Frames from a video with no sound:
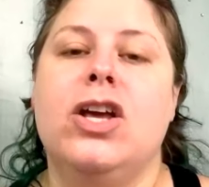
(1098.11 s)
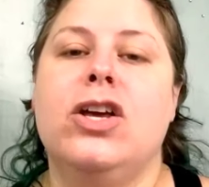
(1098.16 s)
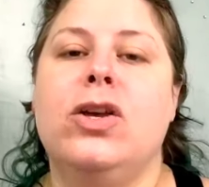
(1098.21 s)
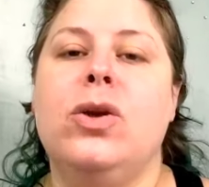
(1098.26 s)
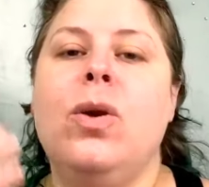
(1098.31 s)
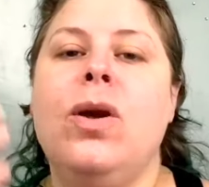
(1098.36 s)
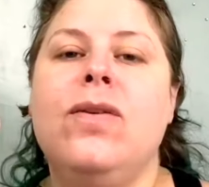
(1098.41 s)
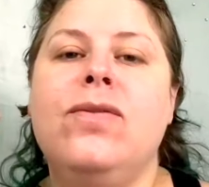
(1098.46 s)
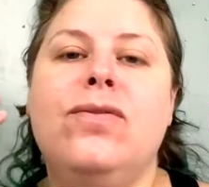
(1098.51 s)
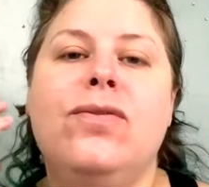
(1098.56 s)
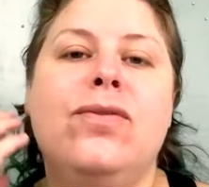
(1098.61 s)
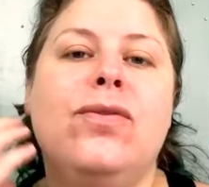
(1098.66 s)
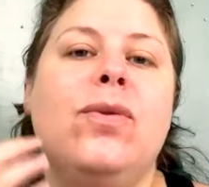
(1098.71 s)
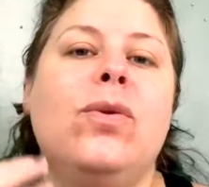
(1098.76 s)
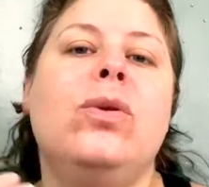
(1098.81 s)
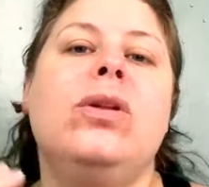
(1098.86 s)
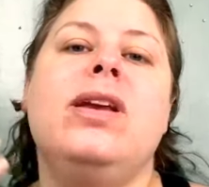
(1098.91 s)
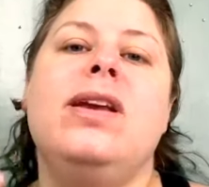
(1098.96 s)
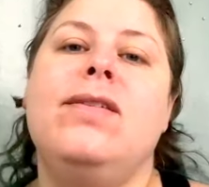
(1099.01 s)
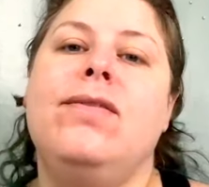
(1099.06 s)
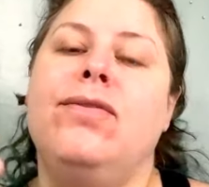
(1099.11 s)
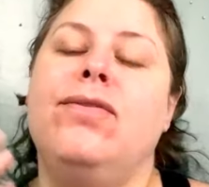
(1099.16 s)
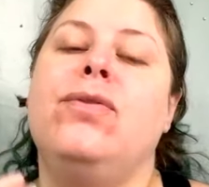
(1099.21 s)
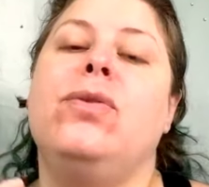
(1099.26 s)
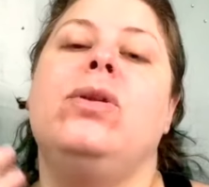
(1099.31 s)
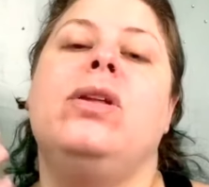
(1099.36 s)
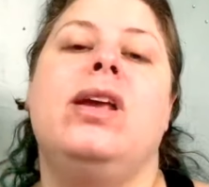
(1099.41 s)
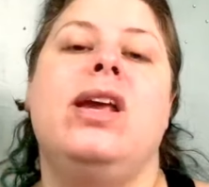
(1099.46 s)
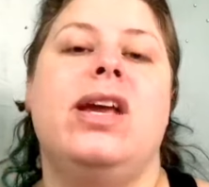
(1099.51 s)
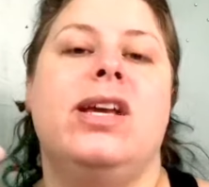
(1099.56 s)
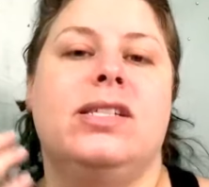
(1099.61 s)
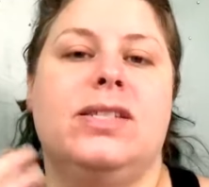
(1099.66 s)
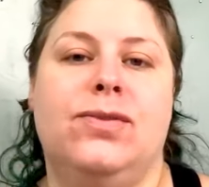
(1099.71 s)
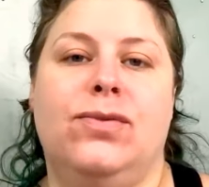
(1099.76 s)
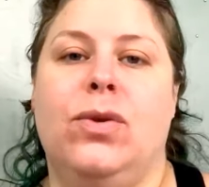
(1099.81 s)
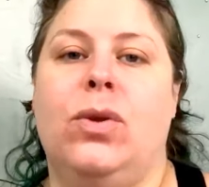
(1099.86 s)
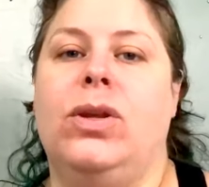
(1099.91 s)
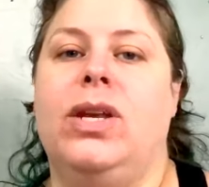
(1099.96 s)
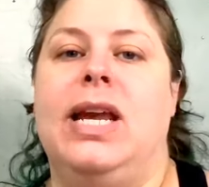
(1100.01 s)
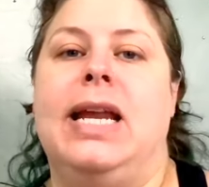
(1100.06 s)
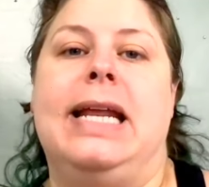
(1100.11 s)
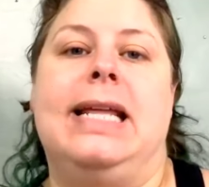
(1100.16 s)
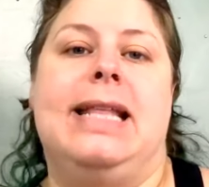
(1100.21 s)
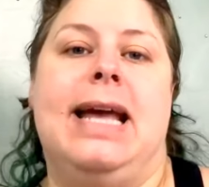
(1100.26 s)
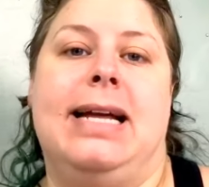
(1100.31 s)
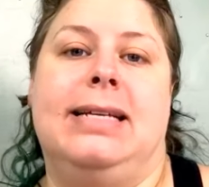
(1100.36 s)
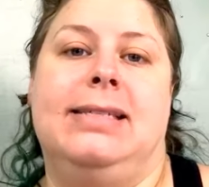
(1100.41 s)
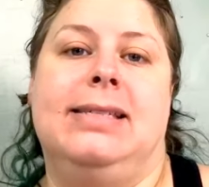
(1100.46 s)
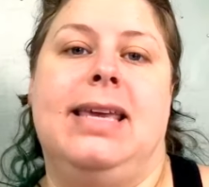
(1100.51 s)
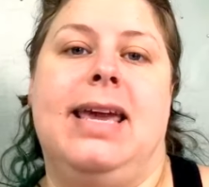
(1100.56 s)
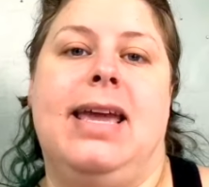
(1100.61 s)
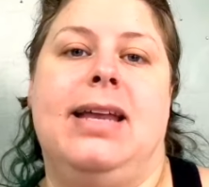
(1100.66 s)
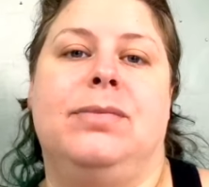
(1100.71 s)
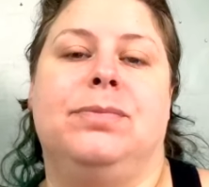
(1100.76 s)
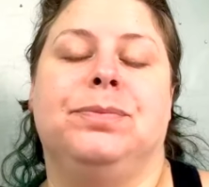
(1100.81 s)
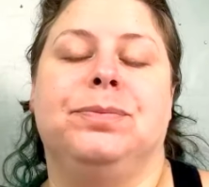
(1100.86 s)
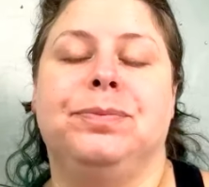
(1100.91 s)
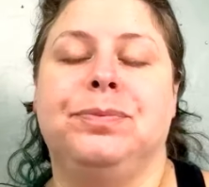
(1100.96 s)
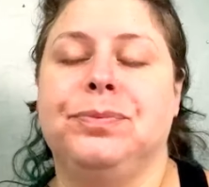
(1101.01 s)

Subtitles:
You have fully exfoliated that skin.